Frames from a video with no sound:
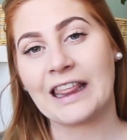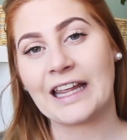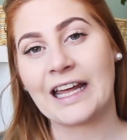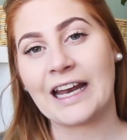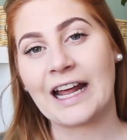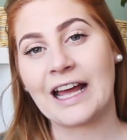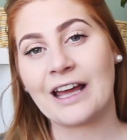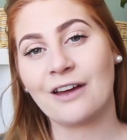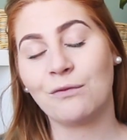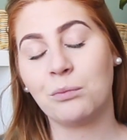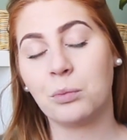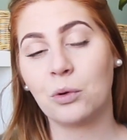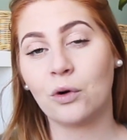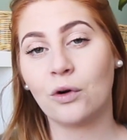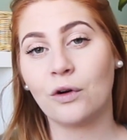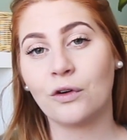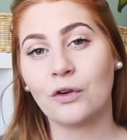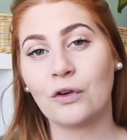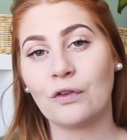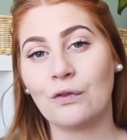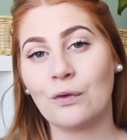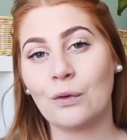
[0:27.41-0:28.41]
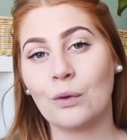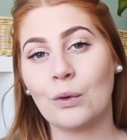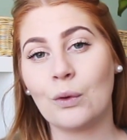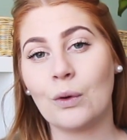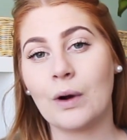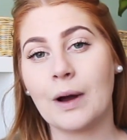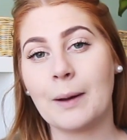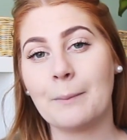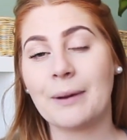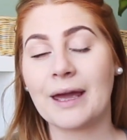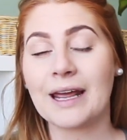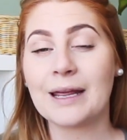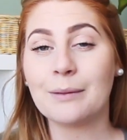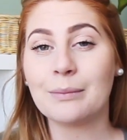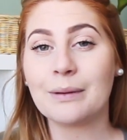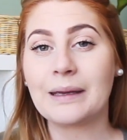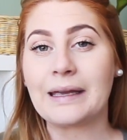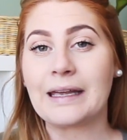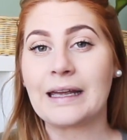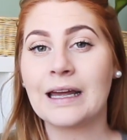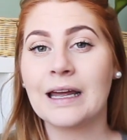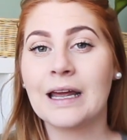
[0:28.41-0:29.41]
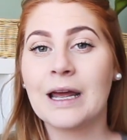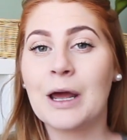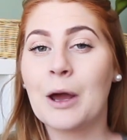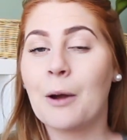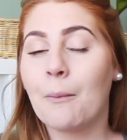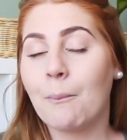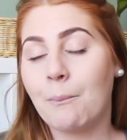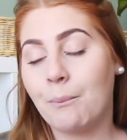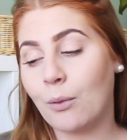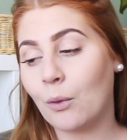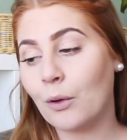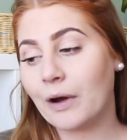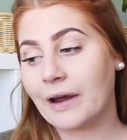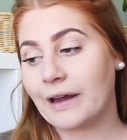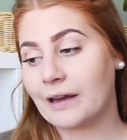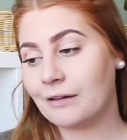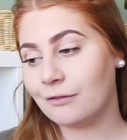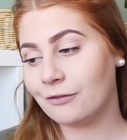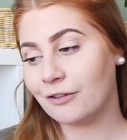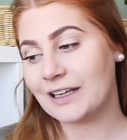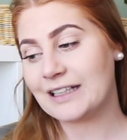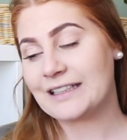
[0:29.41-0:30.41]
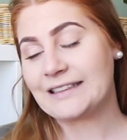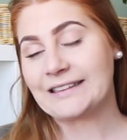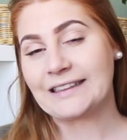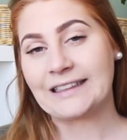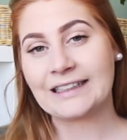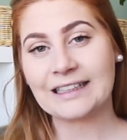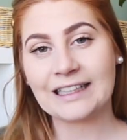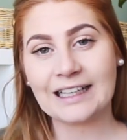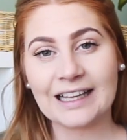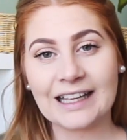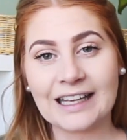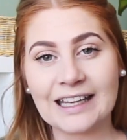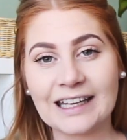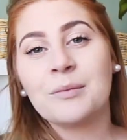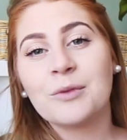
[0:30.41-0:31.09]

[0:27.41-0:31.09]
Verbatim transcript: that I have bought for baby boy recently.